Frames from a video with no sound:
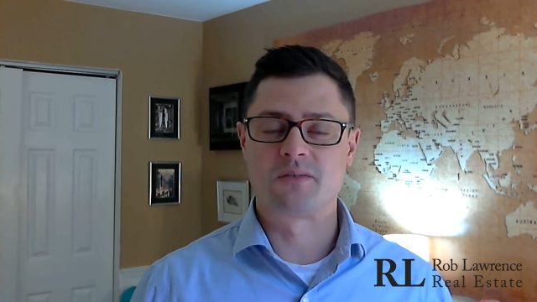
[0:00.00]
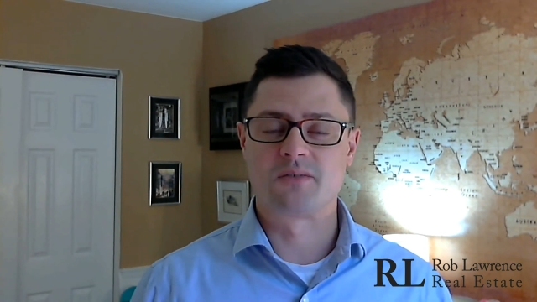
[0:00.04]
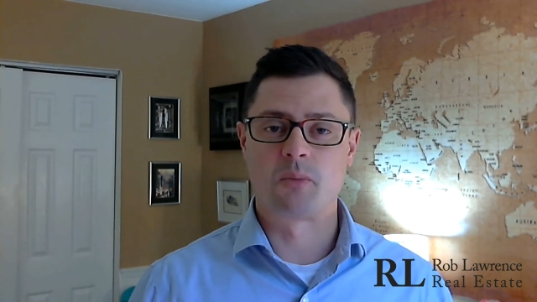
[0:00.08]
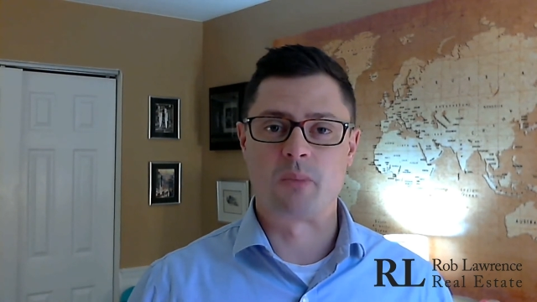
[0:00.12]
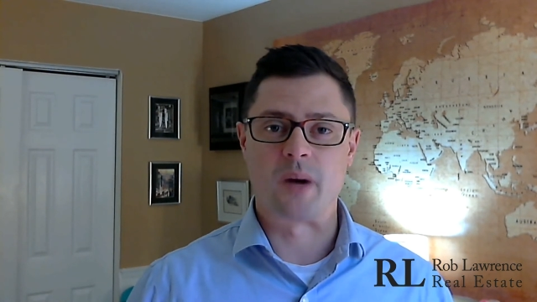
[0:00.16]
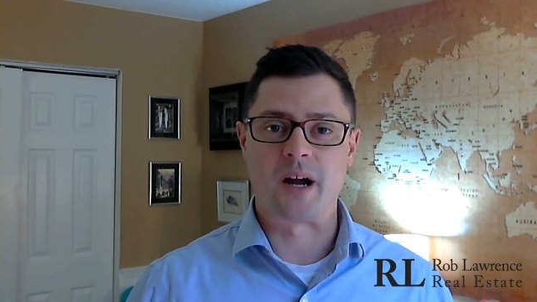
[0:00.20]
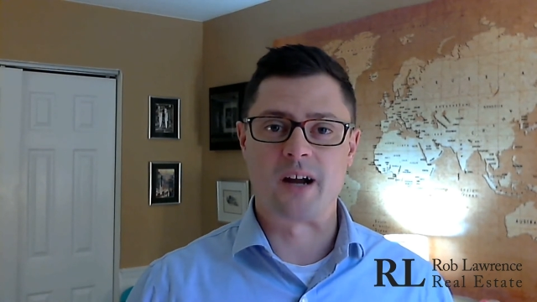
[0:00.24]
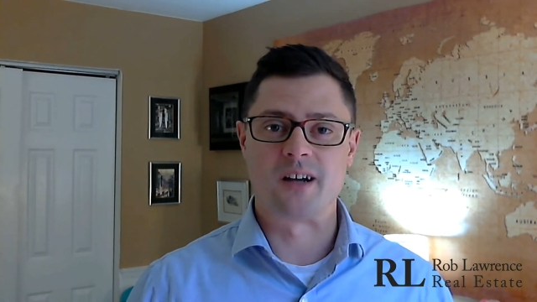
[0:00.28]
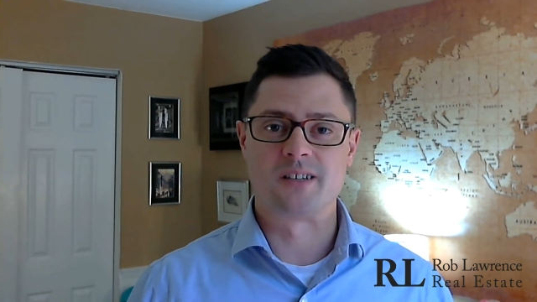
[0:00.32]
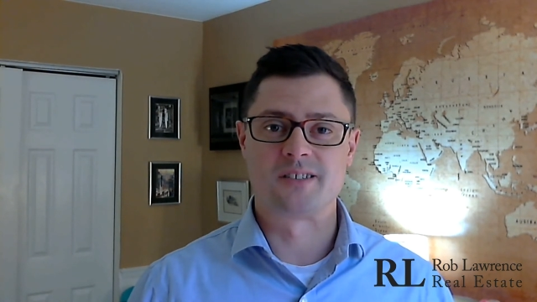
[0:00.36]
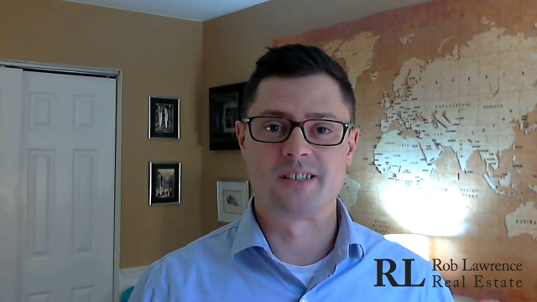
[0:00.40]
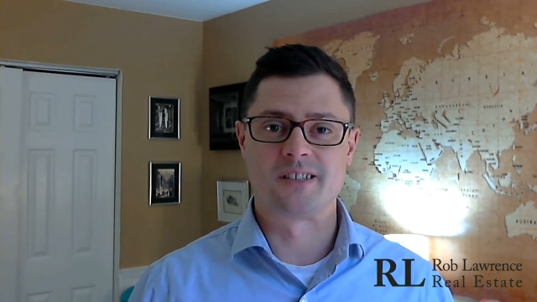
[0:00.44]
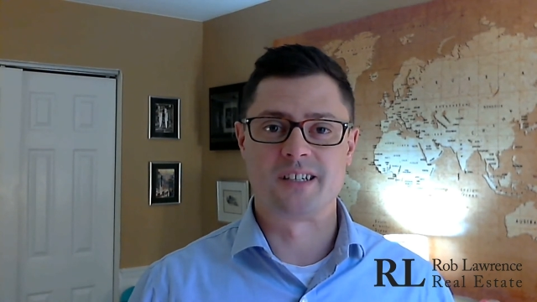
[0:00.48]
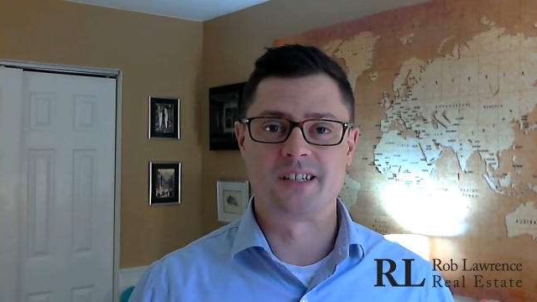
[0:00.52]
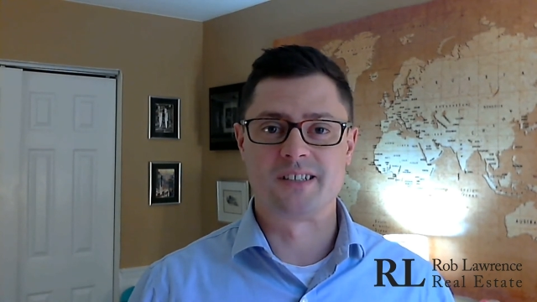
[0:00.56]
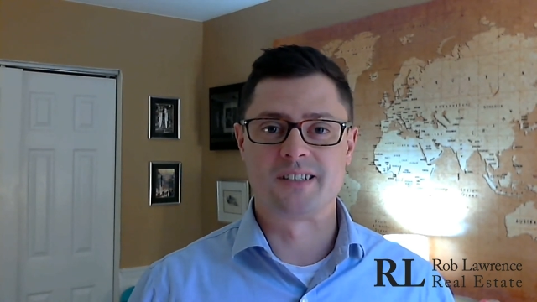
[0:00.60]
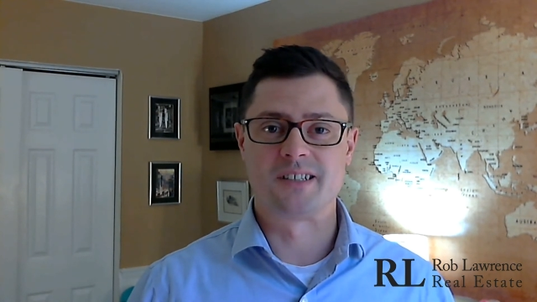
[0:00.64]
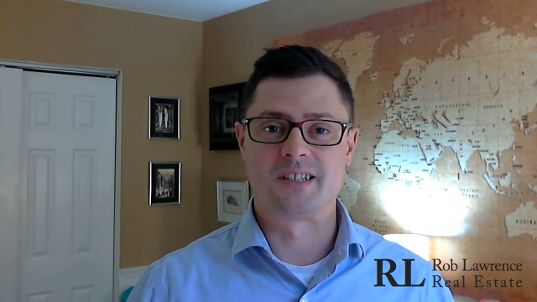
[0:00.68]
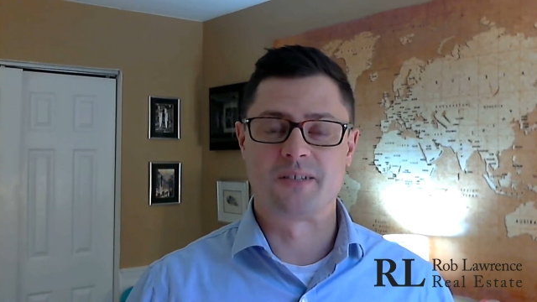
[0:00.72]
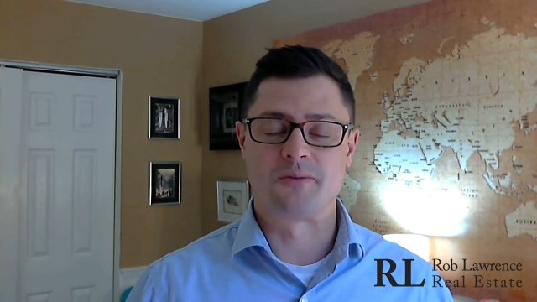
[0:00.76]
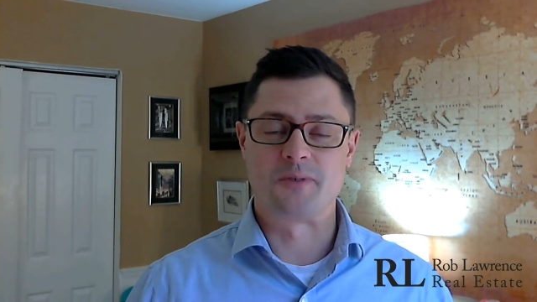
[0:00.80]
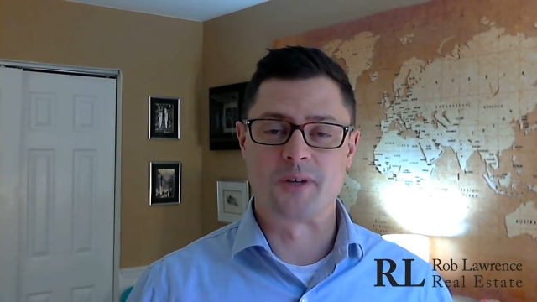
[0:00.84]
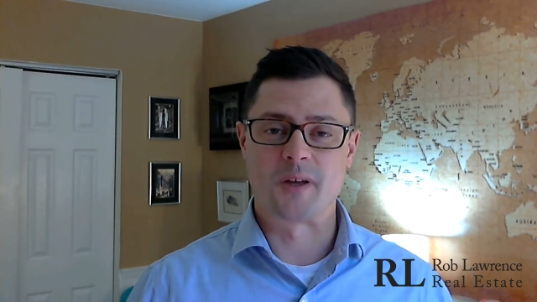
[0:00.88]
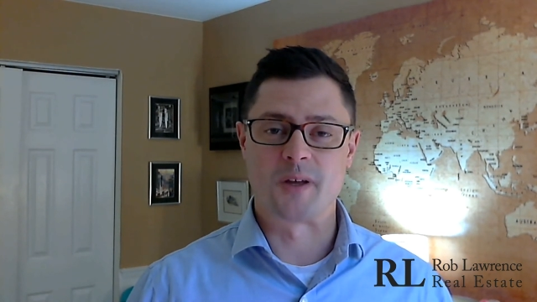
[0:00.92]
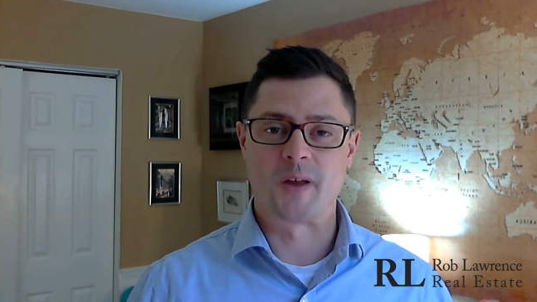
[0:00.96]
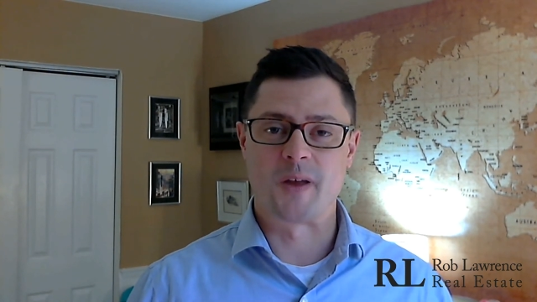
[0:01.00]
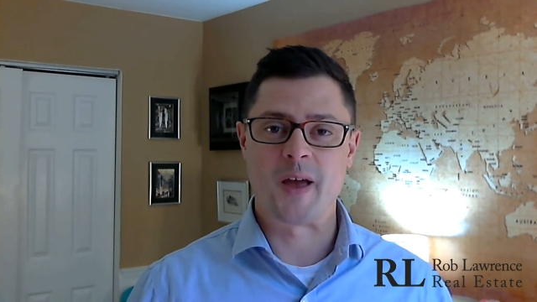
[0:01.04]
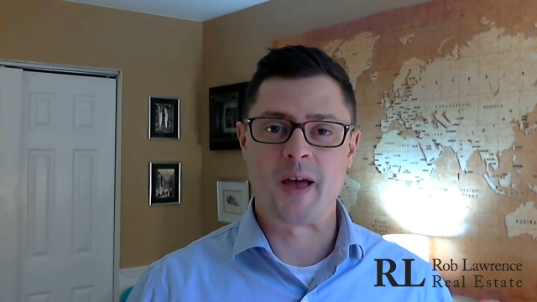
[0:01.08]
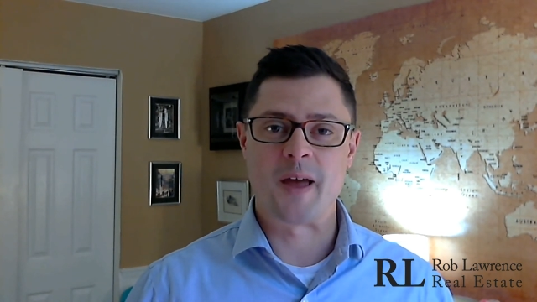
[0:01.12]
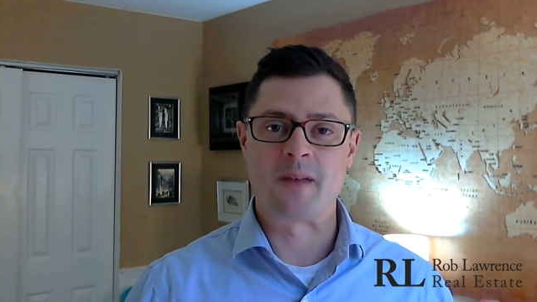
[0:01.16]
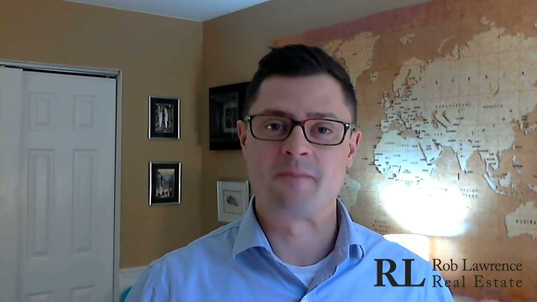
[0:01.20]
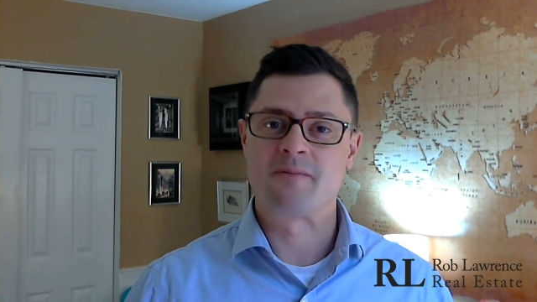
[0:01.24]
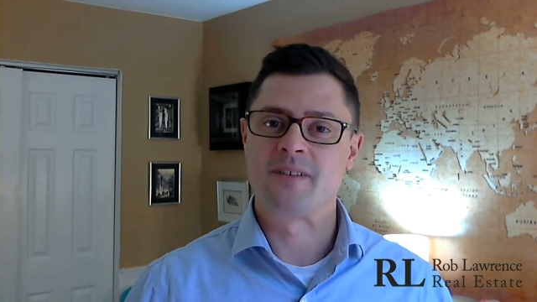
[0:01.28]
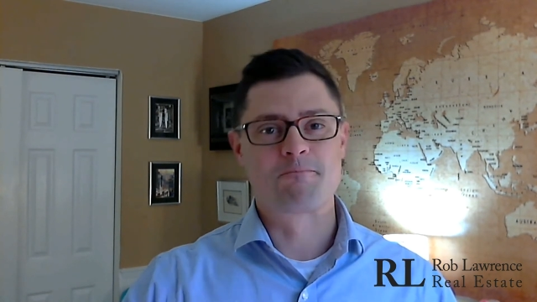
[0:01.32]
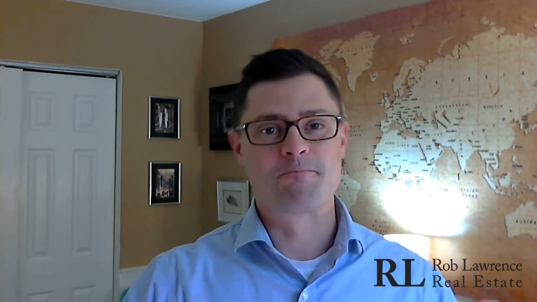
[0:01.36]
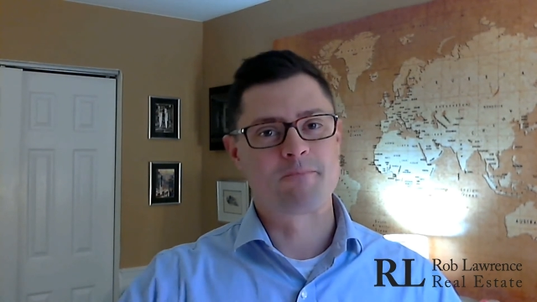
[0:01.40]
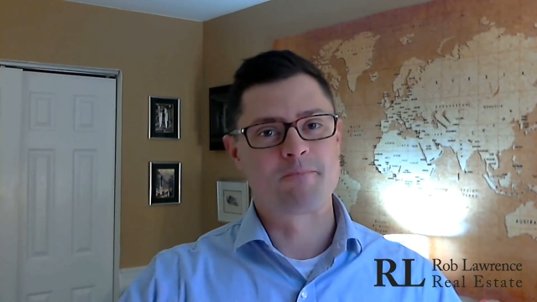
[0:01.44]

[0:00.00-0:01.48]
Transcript: buyer's agent if you can.